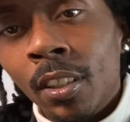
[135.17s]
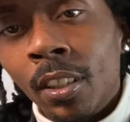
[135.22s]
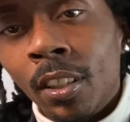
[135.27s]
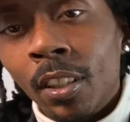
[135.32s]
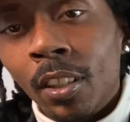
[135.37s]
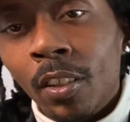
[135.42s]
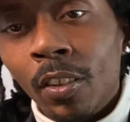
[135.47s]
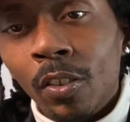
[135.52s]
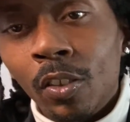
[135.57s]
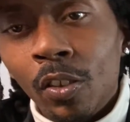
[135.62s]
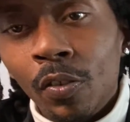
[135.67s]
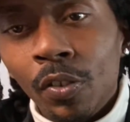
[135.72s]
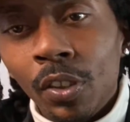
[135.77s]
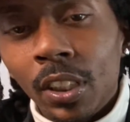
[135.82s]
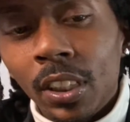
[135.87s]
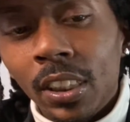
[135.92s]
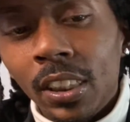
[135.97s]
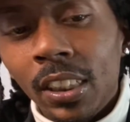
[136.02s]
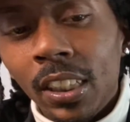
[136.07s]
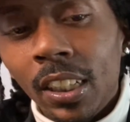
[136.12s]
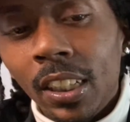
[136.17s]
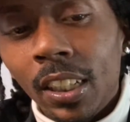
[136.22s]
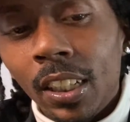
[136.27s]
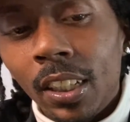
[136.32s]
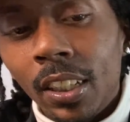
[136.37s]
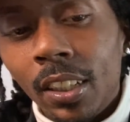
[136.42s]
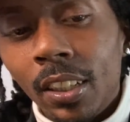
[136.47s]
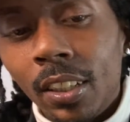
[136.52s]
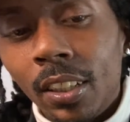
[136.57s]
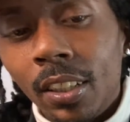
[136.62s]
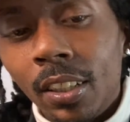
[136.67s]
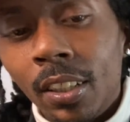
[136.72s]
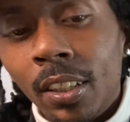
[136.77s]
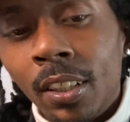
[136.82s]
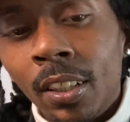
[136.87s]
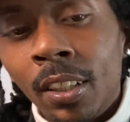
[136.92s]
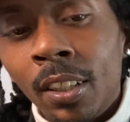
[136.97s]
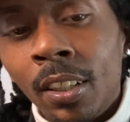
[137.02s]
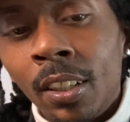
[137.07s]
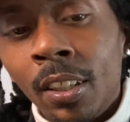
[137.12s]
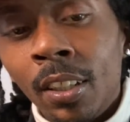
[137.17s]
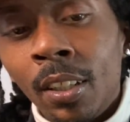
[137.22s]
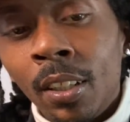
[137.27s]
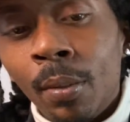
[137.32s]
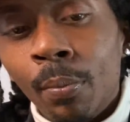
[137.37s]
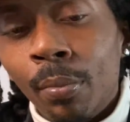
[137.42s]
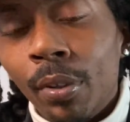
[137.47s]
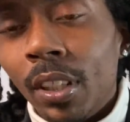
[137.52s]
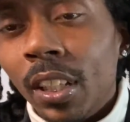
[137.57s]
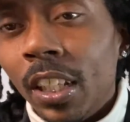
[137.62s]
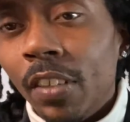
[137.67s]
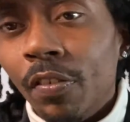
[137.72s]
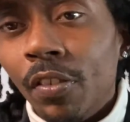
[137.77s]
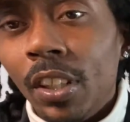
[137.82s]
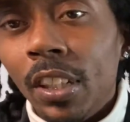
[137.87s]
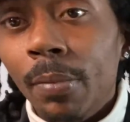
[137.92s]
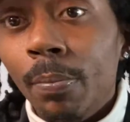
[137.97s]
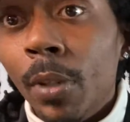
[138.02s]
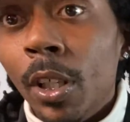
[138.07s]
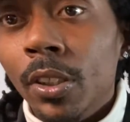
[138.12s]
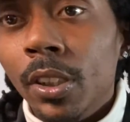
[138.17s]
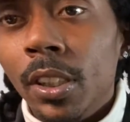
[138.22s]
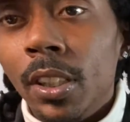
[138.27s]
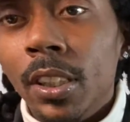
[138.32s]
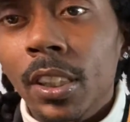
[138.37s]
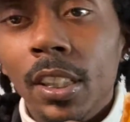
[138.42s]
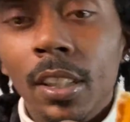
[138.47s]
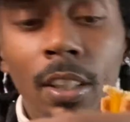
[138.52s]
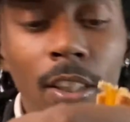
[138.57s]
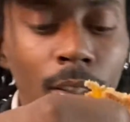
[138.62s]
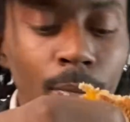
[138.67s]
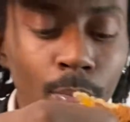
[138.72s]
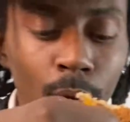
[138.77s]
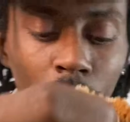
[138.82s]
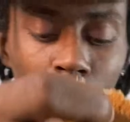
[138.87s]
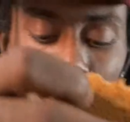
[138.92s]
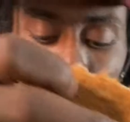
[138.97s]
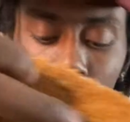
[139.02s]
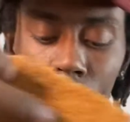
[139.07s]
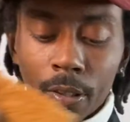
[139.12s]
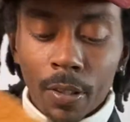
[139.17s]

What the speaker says: I don't know if you can see that, but like really melted into that like bread.